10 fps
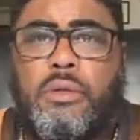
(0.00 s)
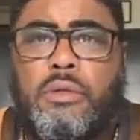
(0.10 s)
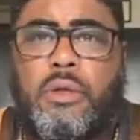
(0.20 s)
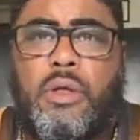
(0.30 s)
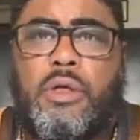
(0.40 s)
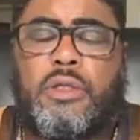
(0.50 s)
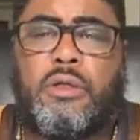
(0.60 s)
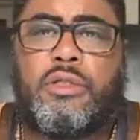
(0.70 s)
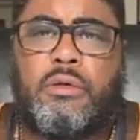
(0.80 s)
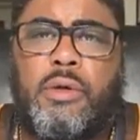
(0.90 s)
So there's
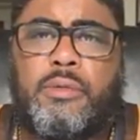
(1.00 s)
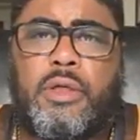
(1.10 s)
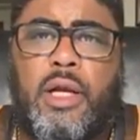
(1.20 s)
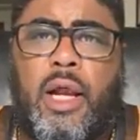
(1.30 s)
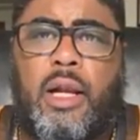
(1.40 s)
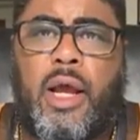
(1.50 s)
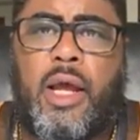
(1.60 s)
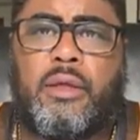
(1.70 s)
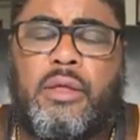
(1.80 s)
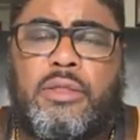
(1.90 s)
the scripture that I
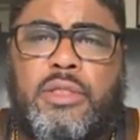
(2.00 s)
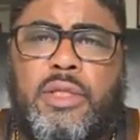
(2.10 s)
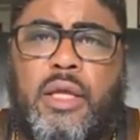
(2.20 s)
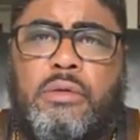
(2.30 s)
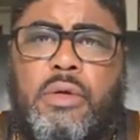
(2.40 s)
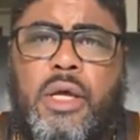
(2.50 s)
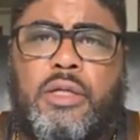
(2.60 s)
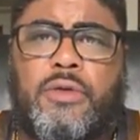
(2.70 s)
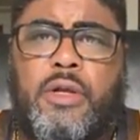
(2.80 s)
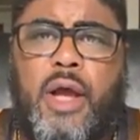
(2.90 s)
like in Second
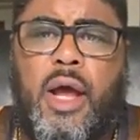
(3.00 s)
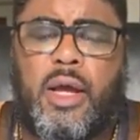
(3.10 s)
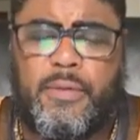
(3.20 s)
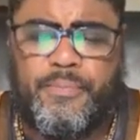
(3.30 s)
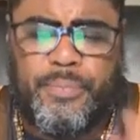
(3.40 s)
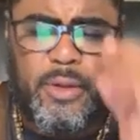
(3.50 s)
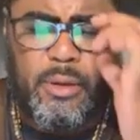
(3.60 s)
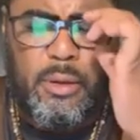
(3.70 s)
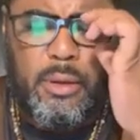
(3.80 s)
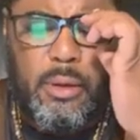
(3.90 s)
Ezra 9,
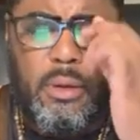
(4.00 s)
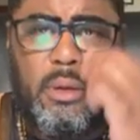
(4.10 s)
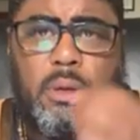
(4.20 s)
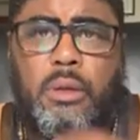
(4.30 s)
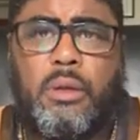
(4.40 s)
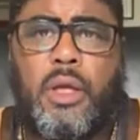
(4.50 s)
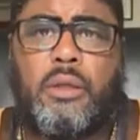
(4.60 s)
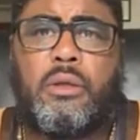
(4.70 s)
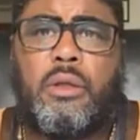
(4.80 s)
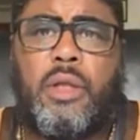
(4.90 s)

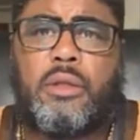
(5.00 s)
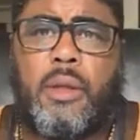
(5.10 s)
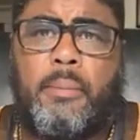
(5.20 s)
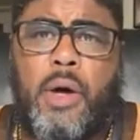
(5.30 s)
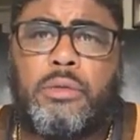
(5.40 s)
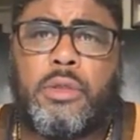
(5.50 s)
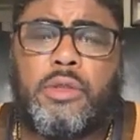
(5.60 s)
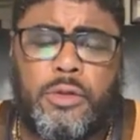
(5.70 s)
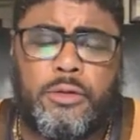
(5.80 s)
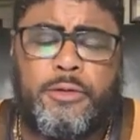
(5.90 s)
that let the
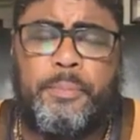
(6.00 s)
multitudes